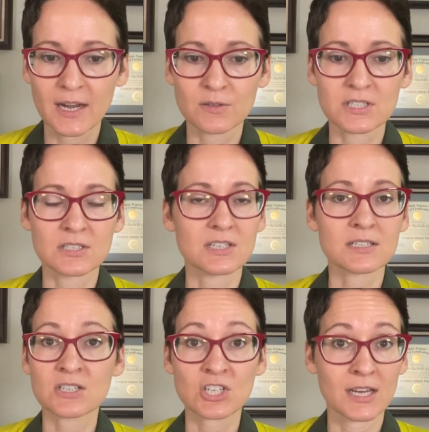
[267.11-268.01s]
I was
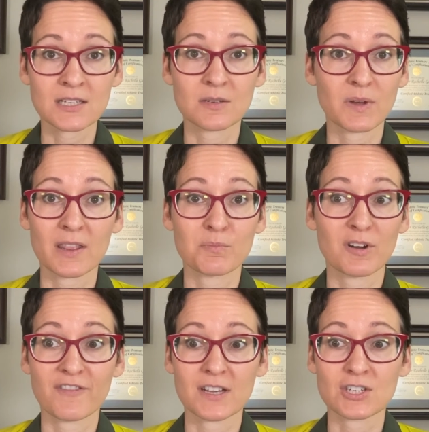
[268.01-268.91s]
disenchanted by the
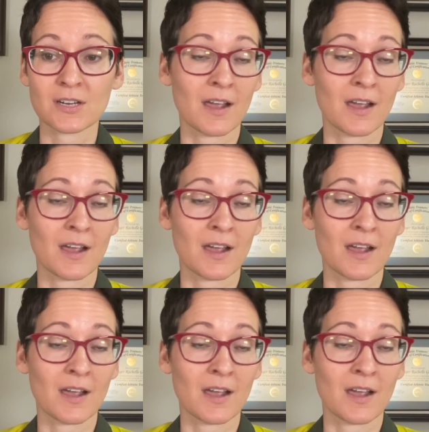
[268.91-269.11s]
profession.